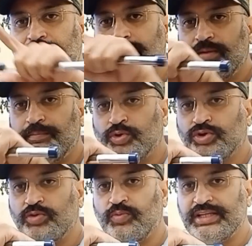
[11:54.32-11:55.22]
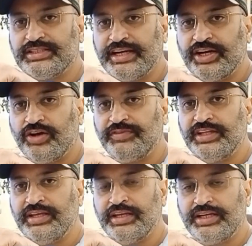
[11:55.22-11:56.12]
put on one side of
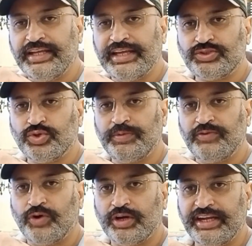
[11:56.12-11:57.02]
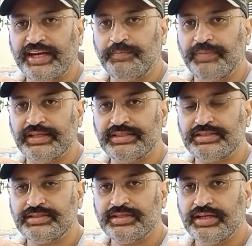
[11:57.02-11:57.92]
the TSOP48 pins,
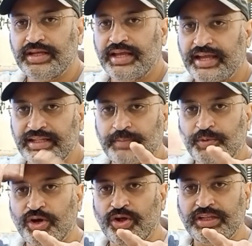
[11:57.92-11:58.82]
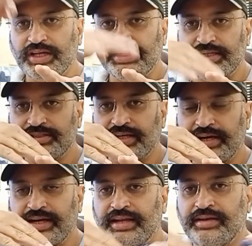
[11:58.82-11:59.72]
and then put it on the other side,
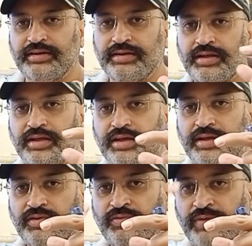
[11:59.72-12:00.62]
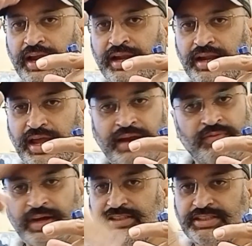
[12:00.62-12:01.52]
and
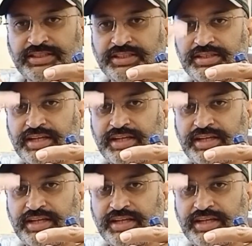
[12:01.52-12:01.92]
once this is done,